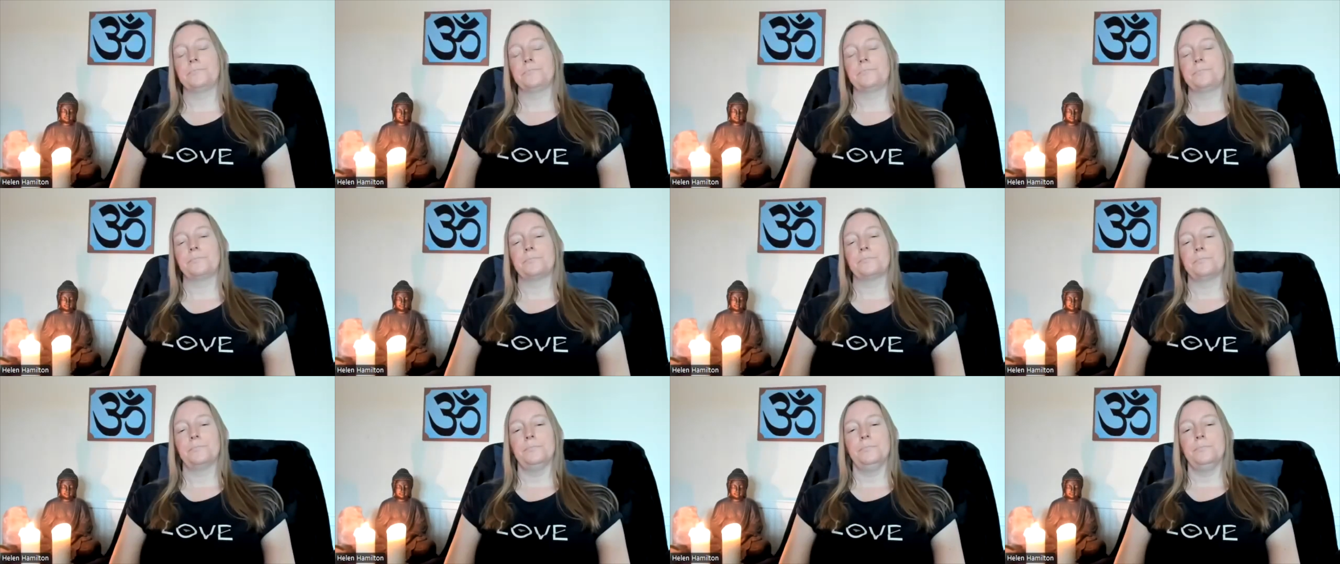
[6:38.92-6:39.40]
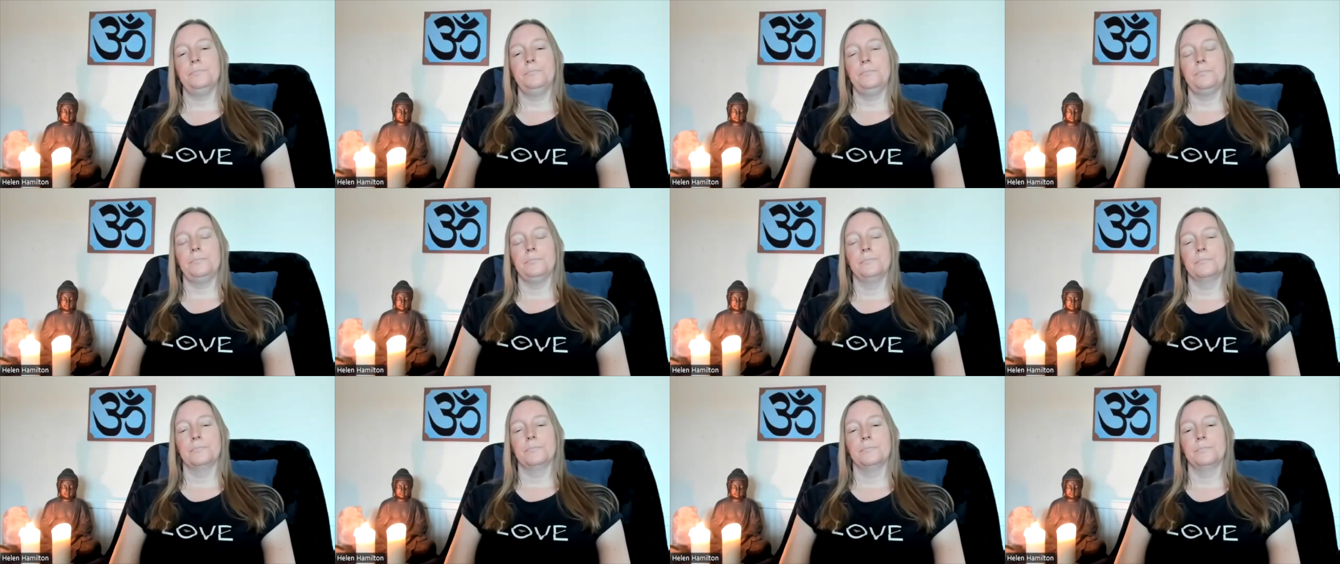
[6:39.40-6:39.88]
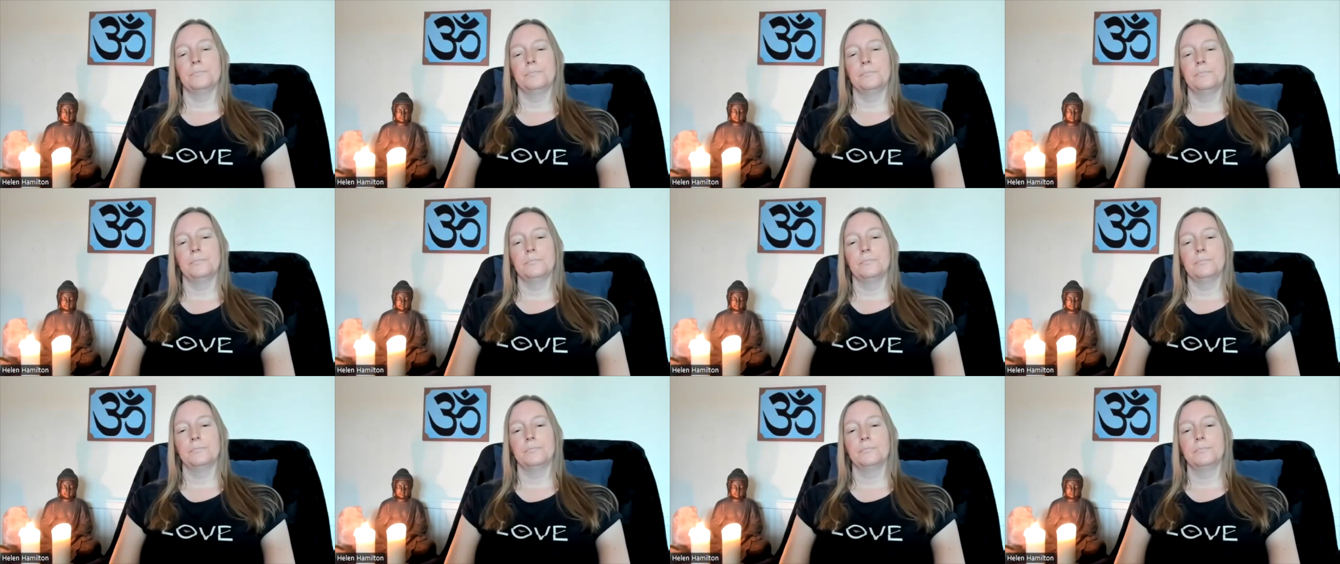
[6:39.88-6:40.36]

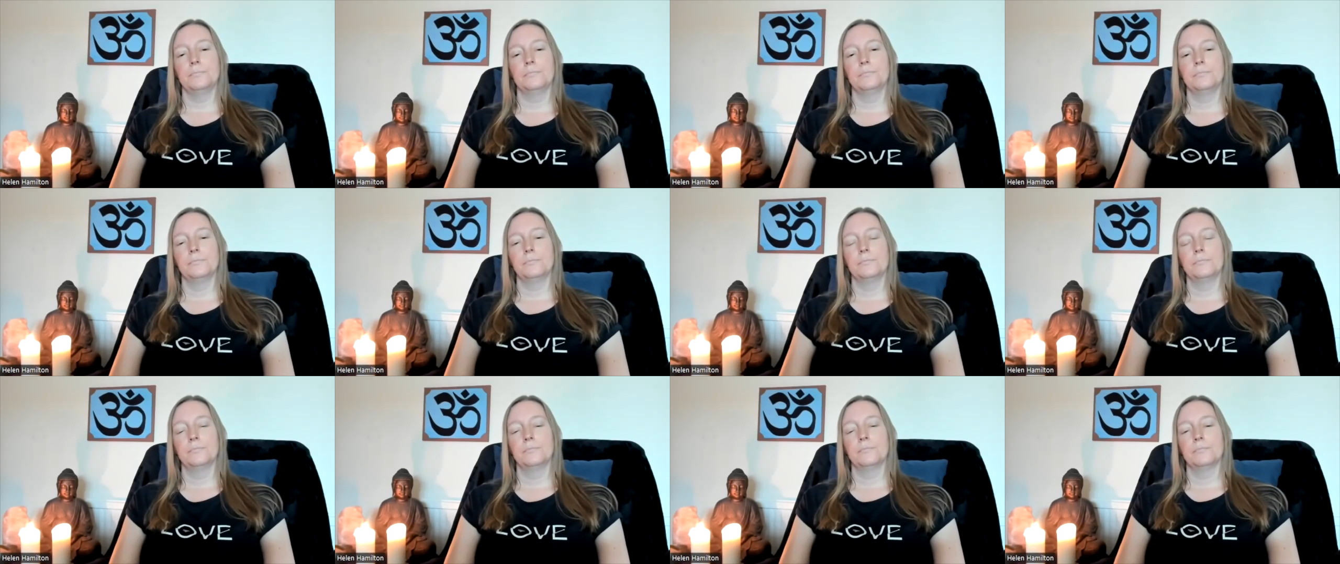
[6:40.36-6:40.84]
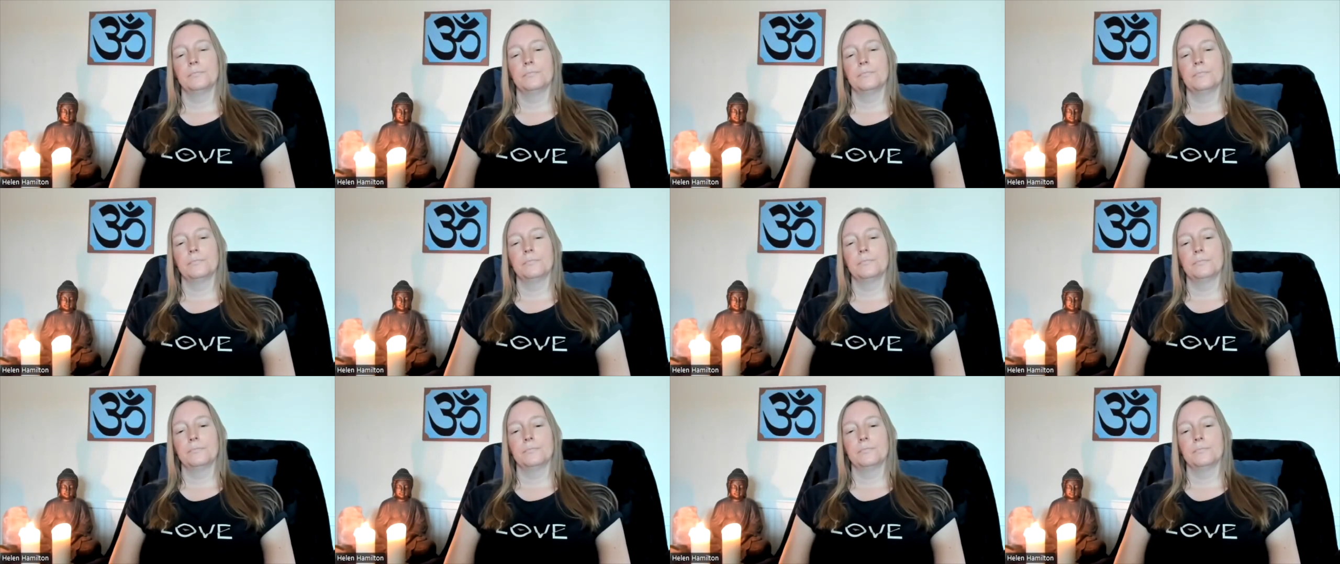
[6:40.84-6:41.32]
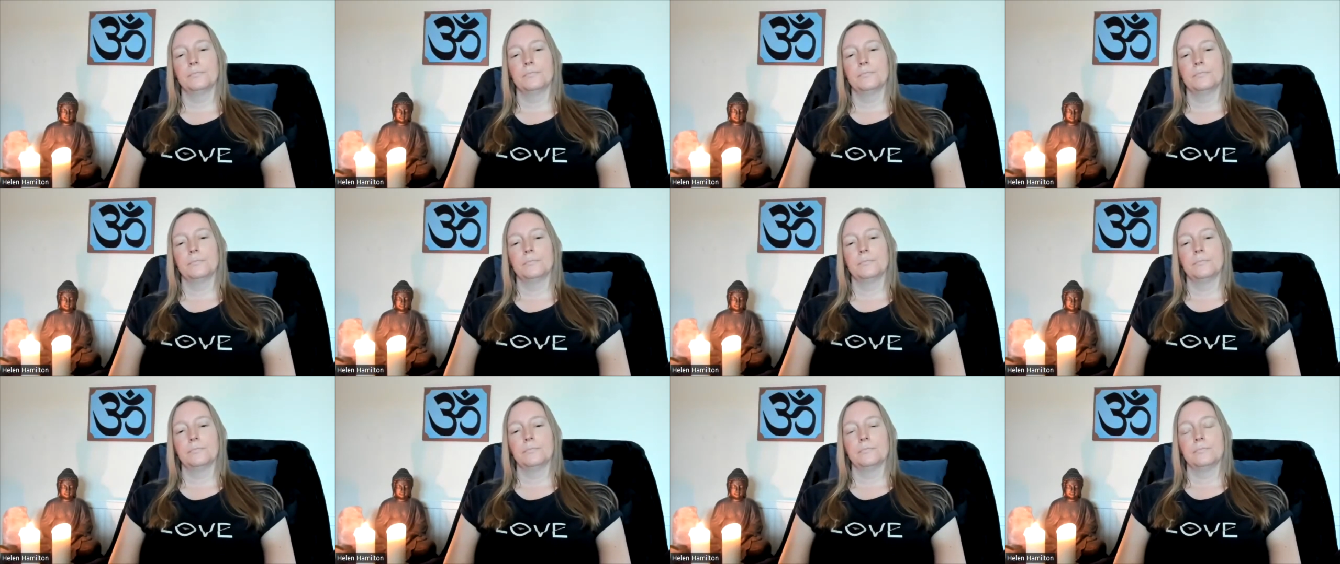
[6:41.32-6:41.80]

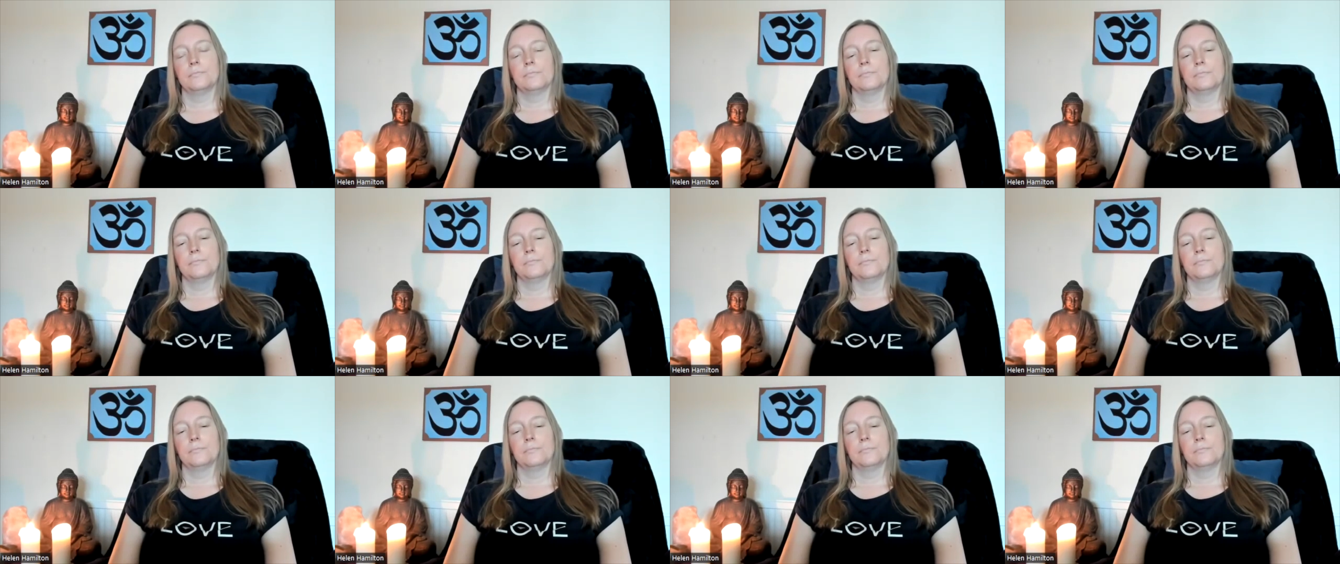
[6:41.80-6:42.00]
(no one is talking)